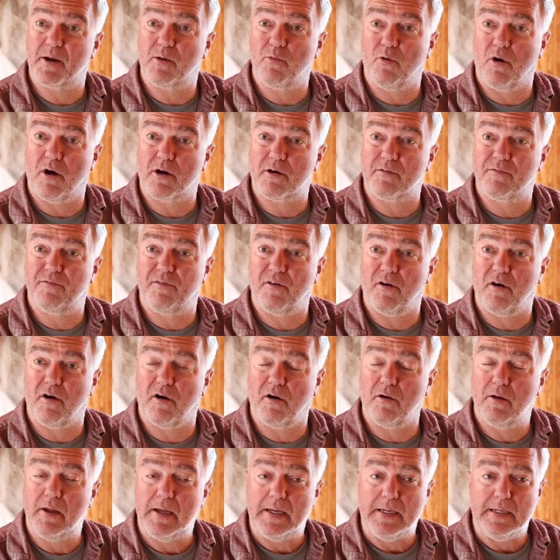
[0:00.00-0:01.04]
big
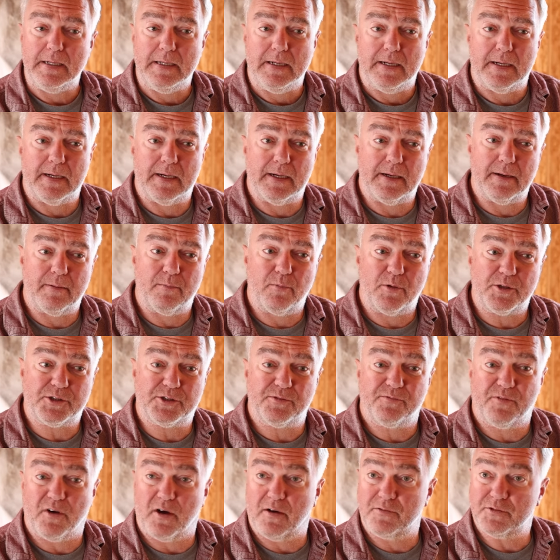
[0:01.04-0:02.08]
waterfall,
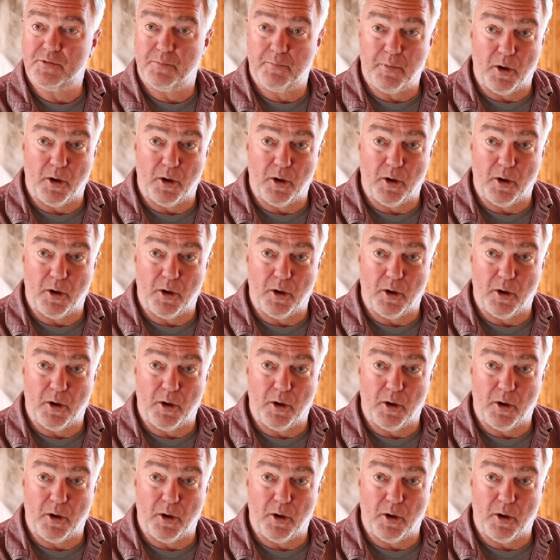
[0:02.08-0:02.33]
which involves a